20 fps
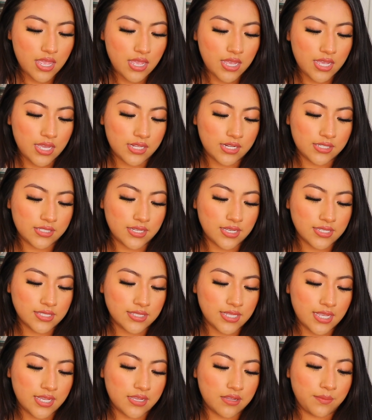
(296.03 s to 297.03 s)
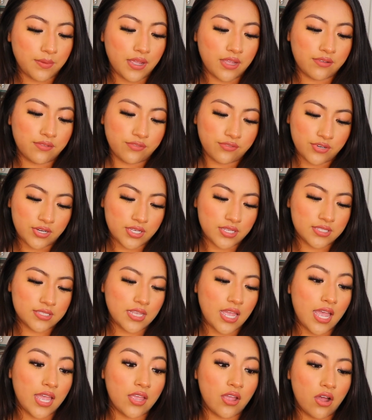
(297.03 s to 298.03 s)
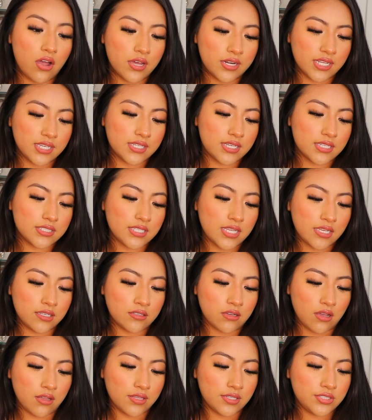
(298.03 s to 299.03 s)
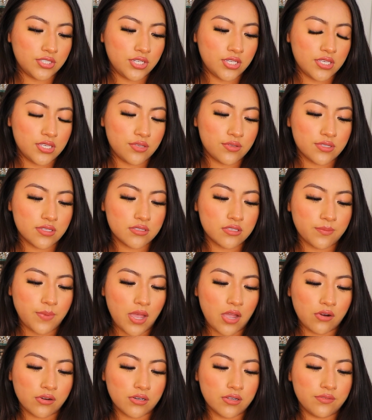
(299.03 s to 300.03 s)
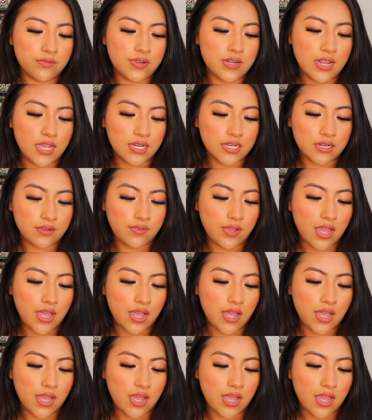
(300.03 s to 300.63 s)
And it does say goodbye frizz. Ionic technology uses the power of negative